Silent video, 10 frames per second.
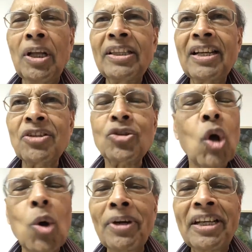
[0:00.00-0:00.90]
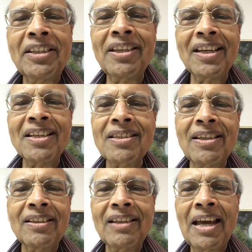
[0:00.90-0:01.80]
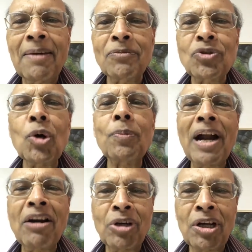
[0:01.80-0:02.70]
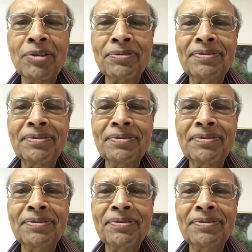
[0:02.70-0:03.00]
there are so many things that I'm so proud of.